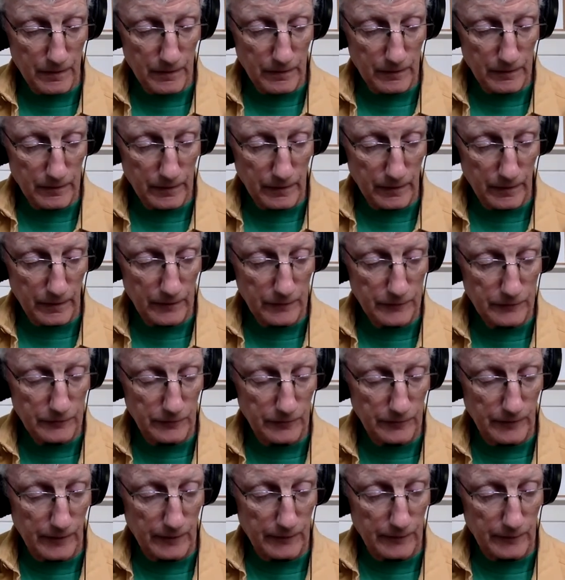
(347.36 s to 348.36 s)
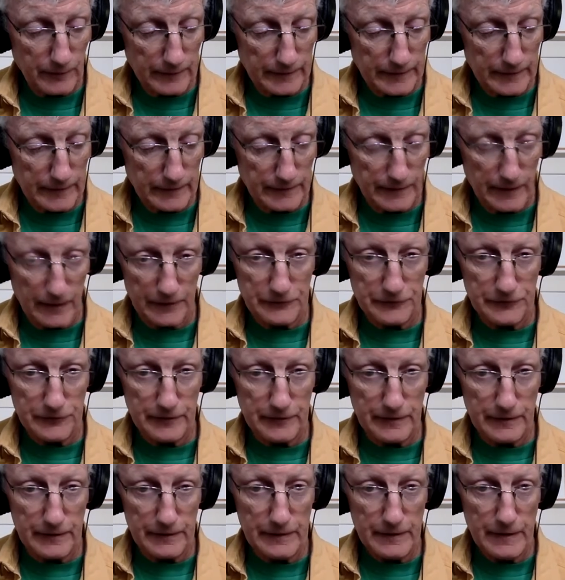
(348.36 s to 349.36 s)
Okay, so that again, that G